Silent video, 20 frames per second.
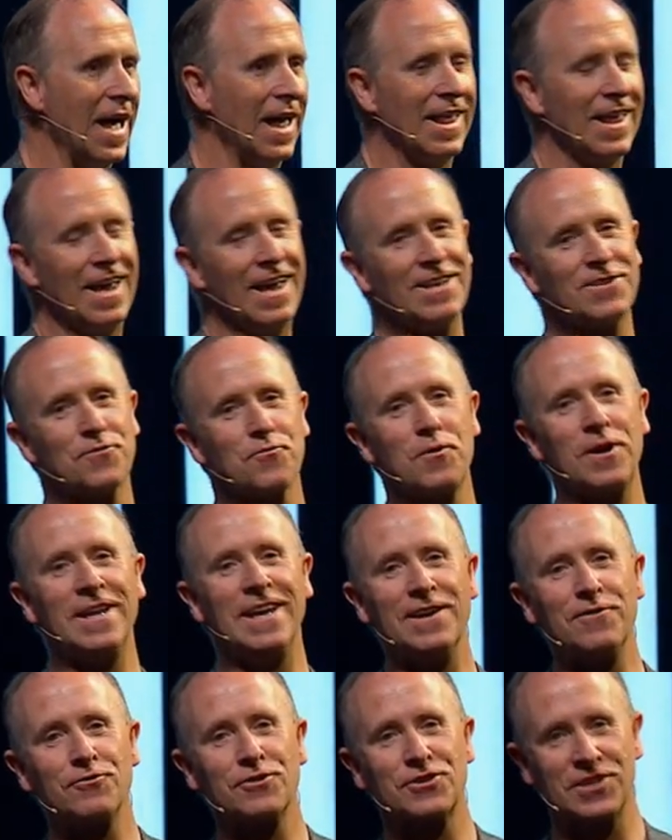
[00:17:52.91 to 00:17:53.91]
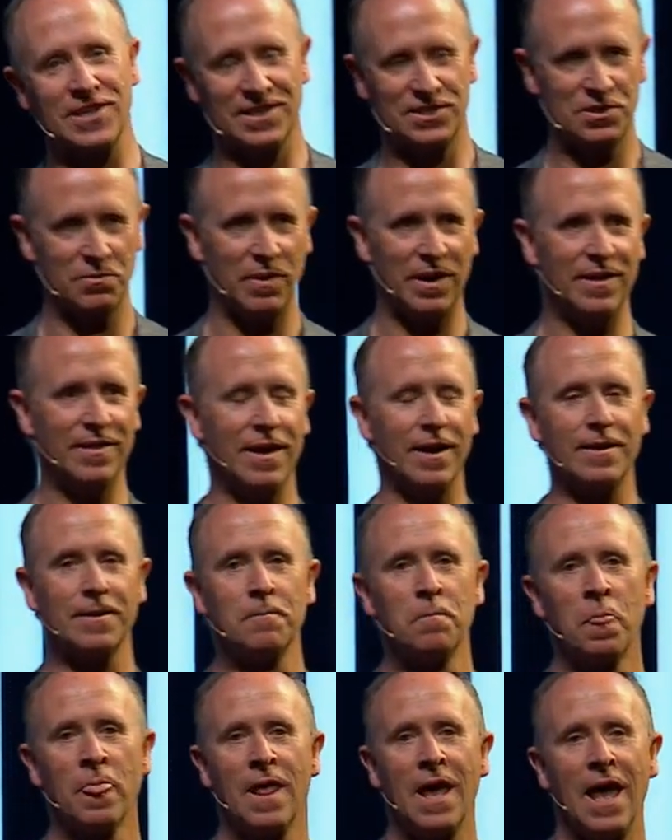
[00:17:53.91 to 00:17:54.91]
It's really interesting to me that
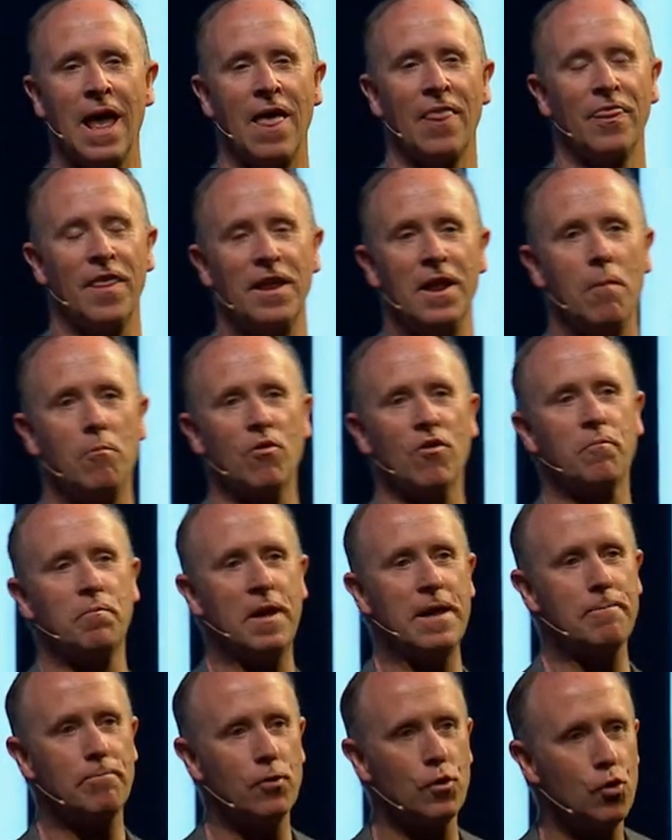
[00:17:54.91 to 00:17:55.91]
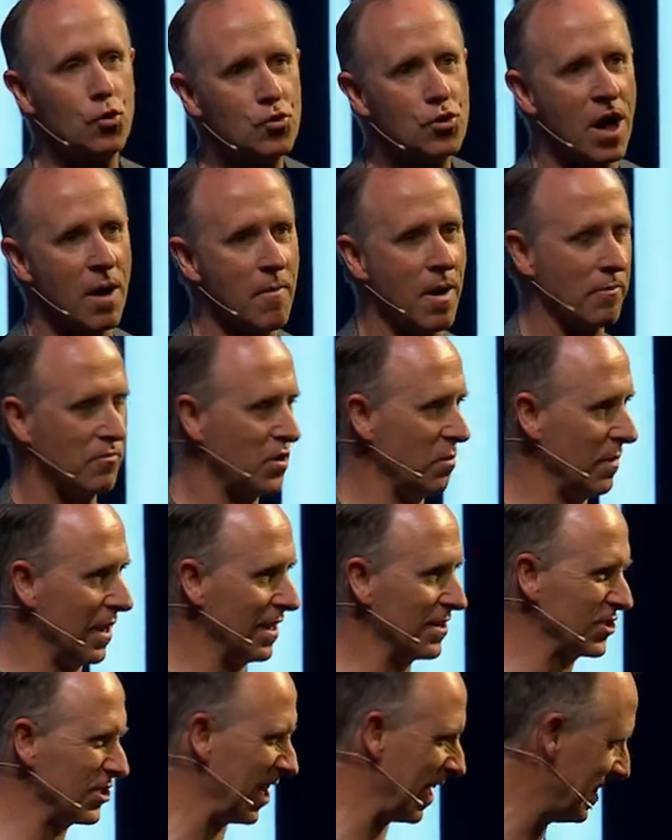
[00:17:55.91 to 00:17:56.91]
the number of people who come up to me
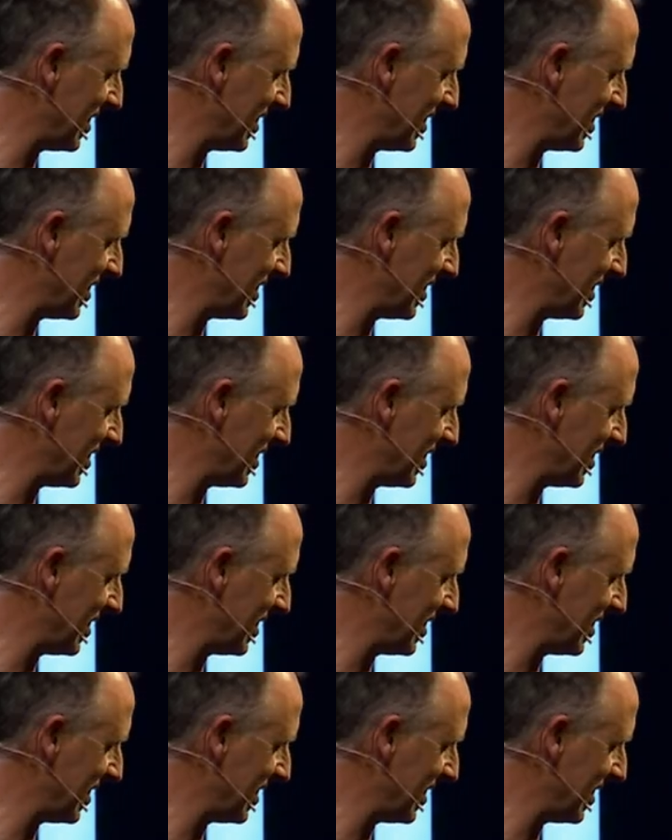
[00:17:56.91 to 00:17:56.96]
and say